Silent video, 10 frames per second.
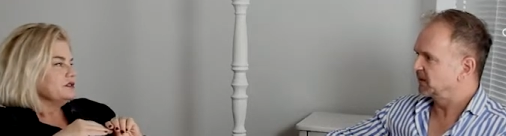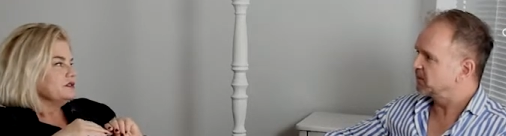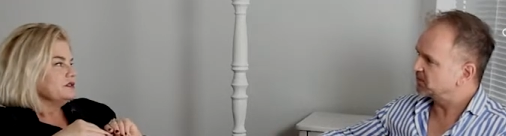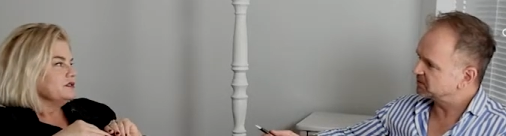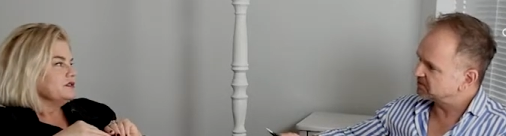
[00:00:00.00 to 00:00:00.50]

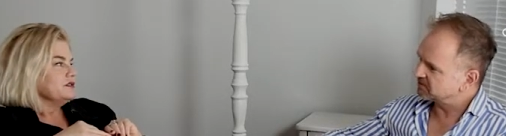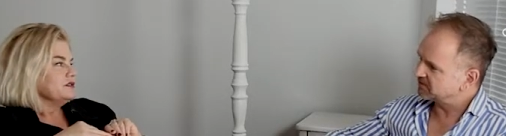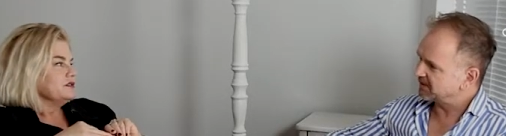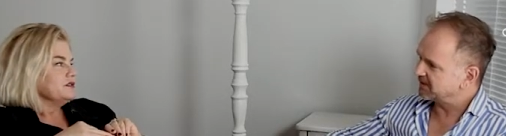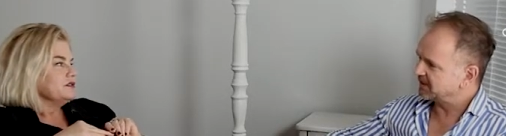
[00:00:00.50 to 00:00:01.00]
Speaker 1: what do you do
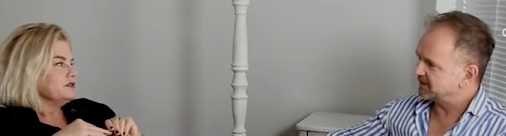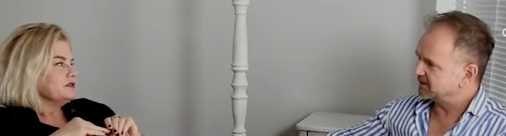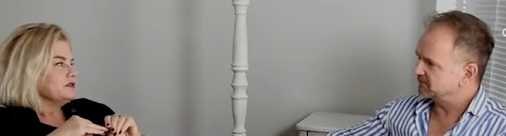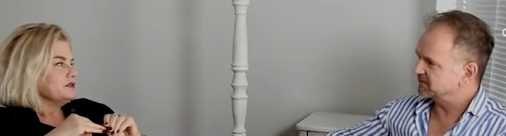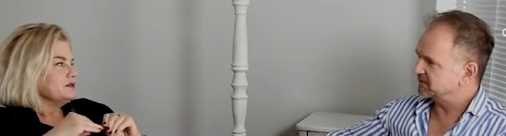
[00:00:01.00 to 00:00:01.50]
around that
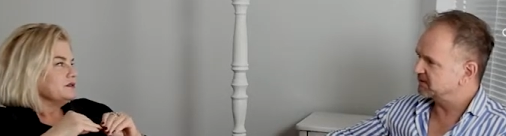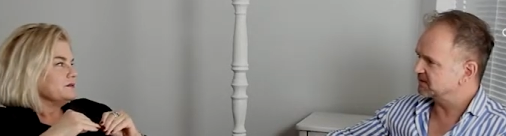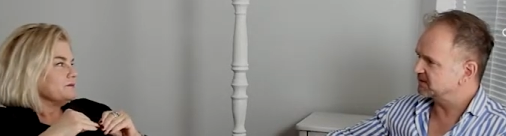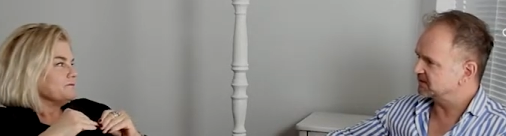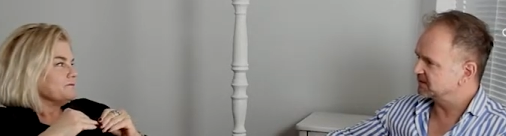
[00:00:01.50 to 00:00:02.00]
kind of
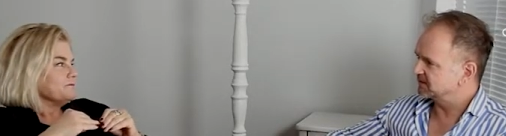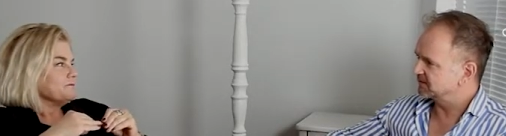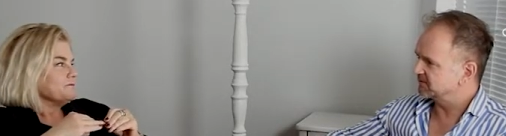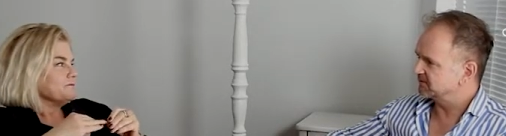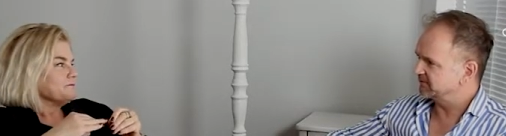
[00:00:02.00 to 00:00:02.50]
resistance
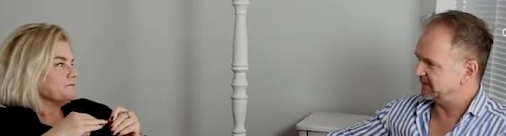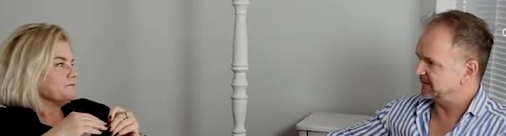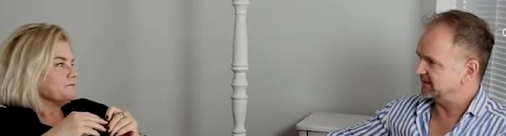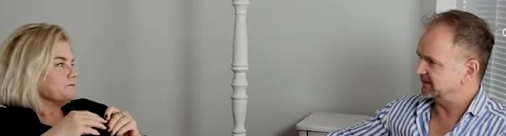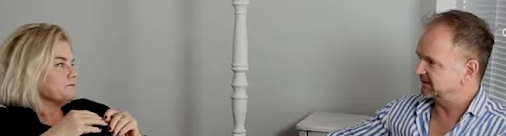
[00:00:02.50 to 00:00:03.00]
if you
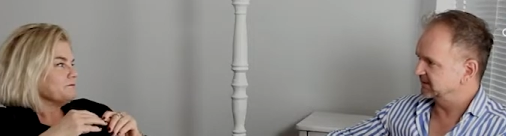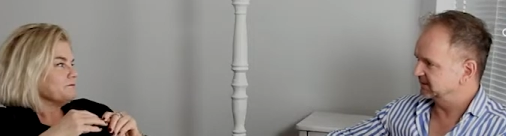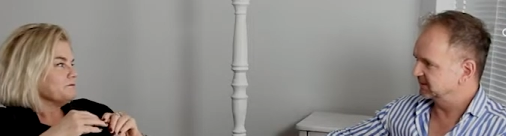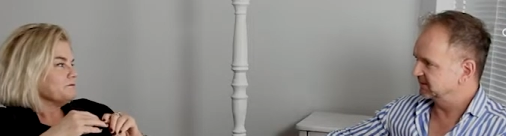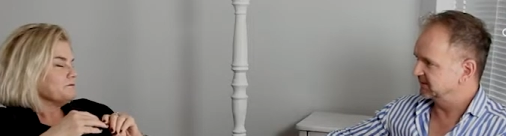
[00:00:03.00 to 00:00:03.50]
feel it?
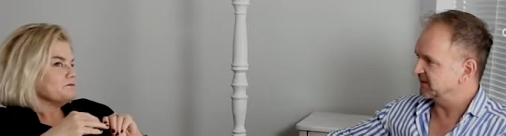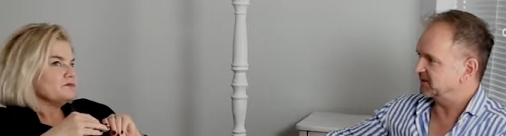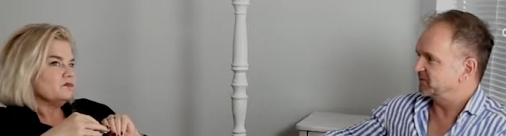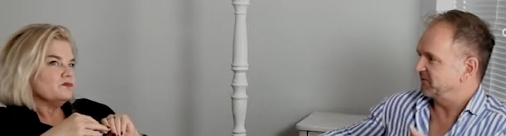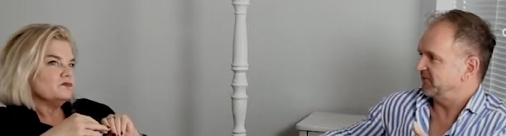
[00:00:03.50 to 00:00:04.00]
You know,
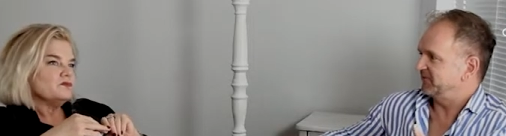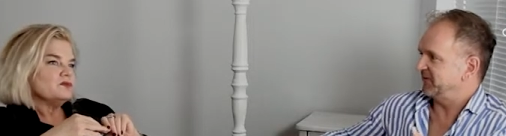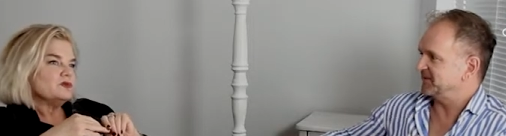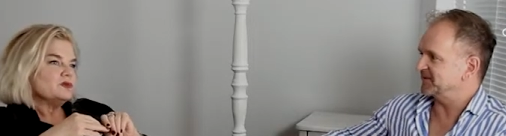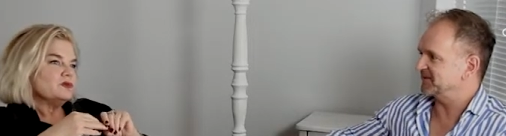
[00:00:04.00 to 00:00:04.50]
it's more of a
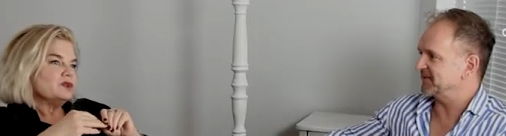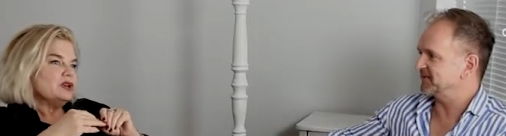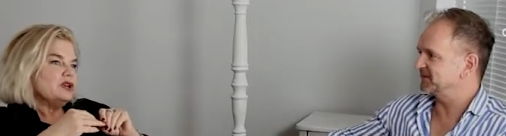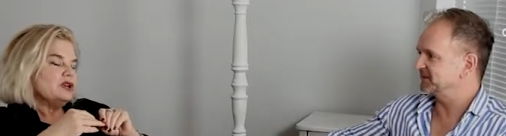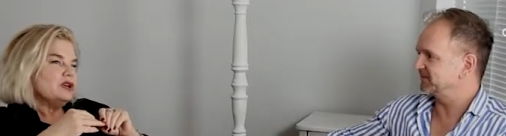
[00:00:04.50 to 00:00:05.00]
felt
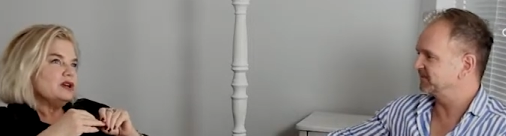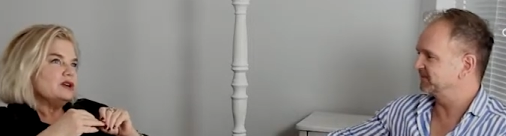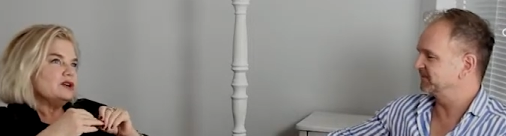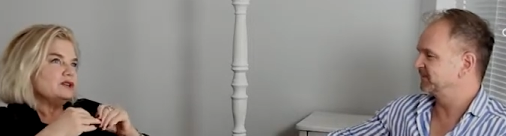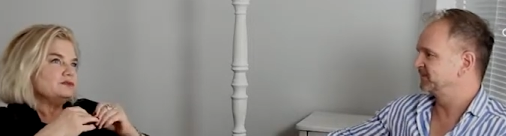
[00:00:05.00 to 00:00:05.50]
sense.
Speaker 2: Um,
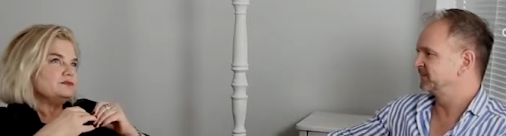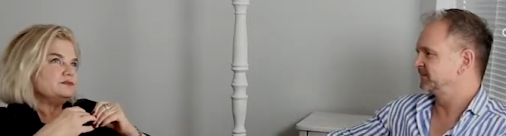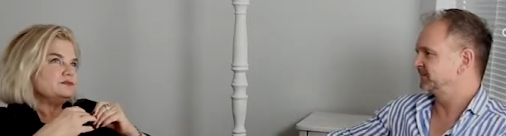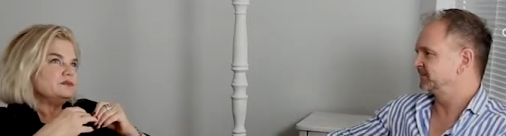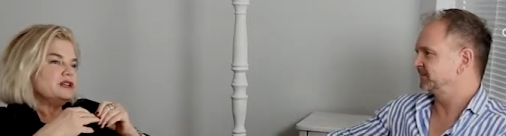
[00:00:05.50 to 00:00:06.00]
yeah.
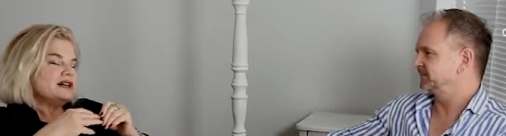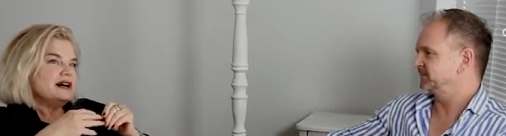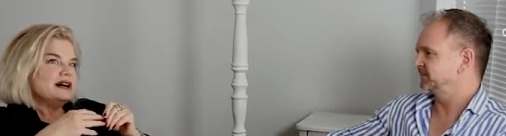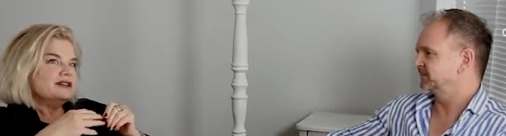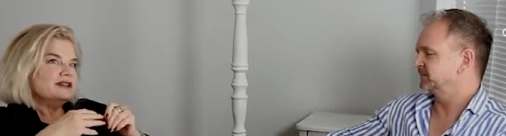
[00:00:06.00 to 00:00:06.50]

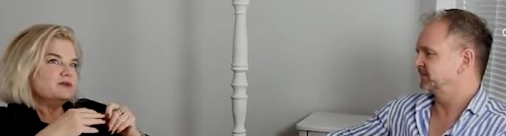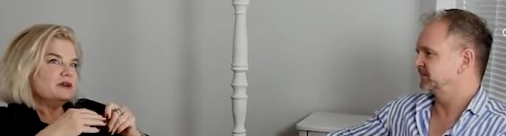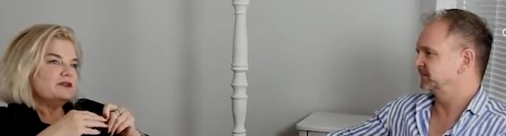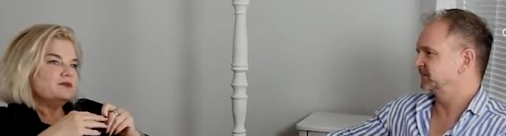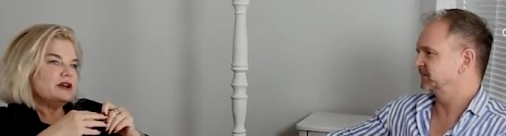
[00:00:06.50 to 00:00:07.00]
I think
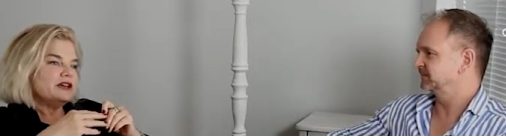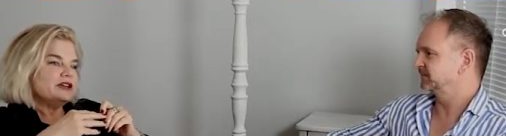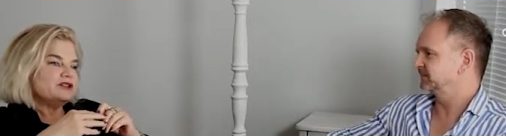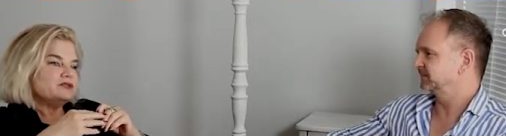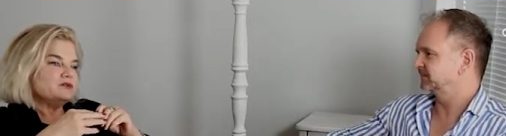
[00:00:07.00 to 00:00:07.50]
one
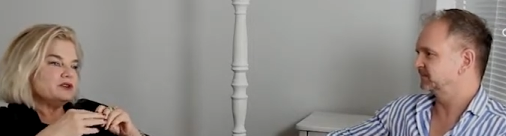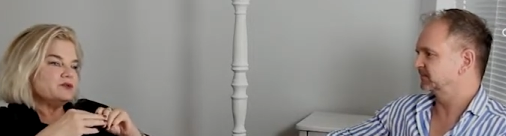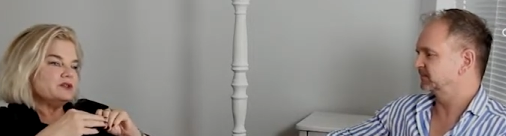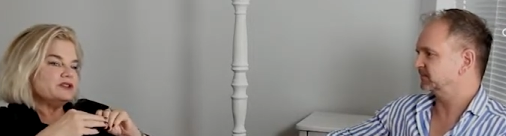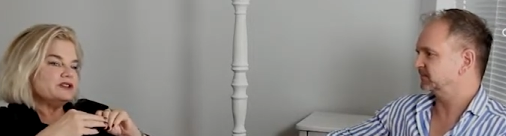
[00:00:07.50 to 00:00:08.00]
way to
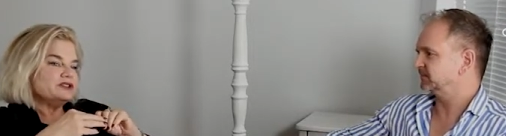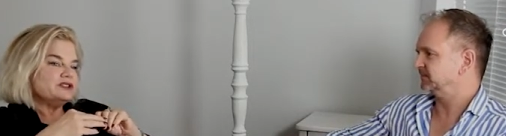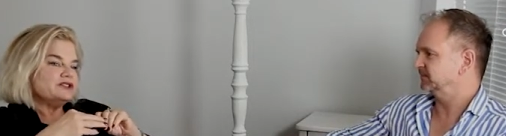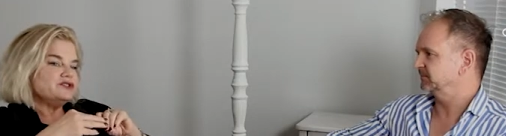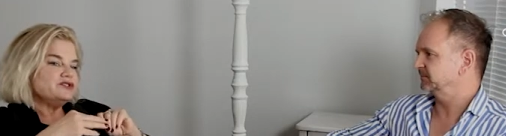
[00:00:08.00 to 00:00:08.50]
work with it
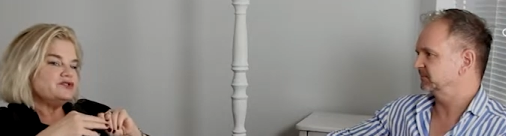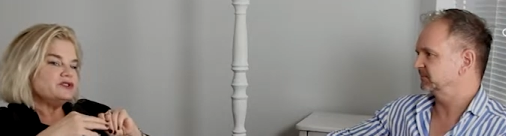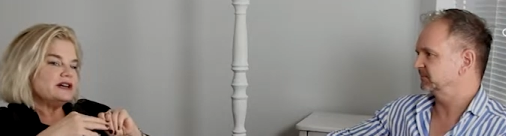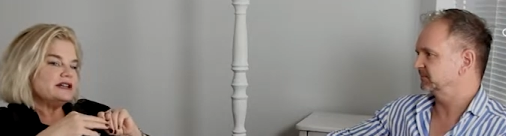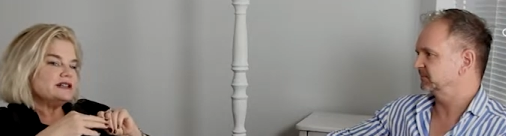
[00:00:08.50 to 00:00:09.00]
is to
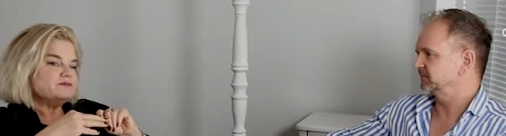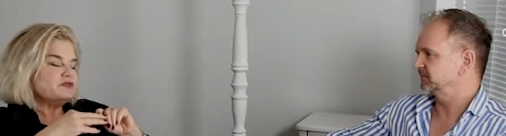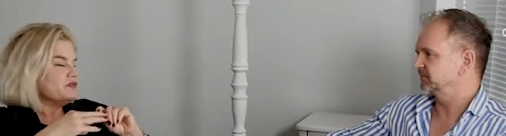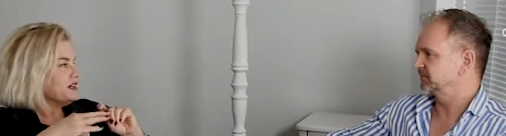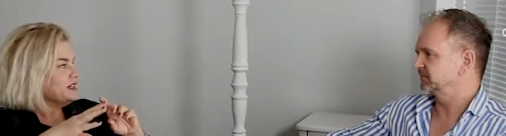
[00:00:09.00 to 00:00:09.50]
try and
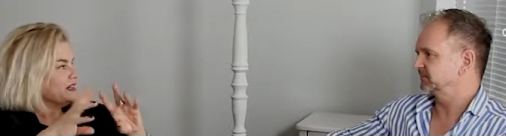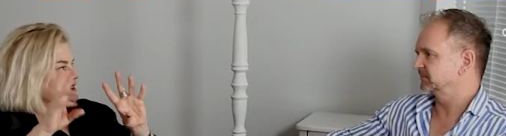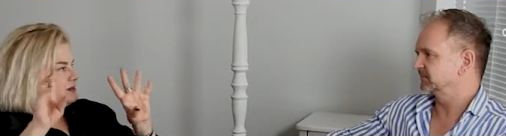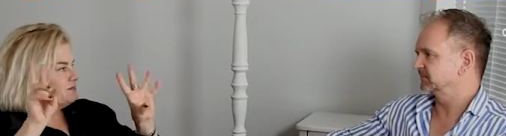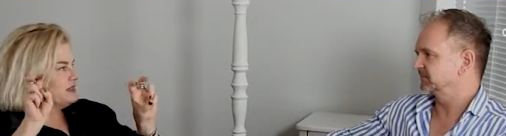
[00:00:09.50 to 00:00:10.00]
provide
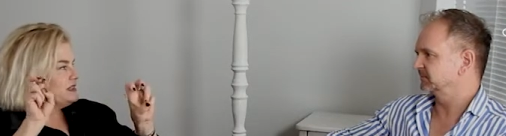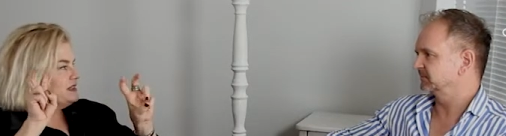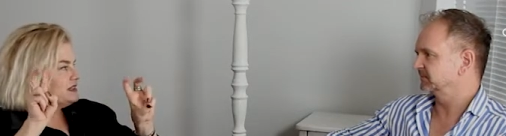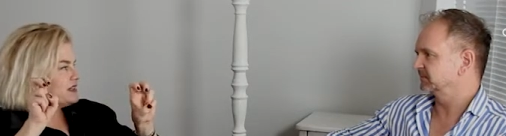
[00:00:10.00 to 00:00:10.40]
like the business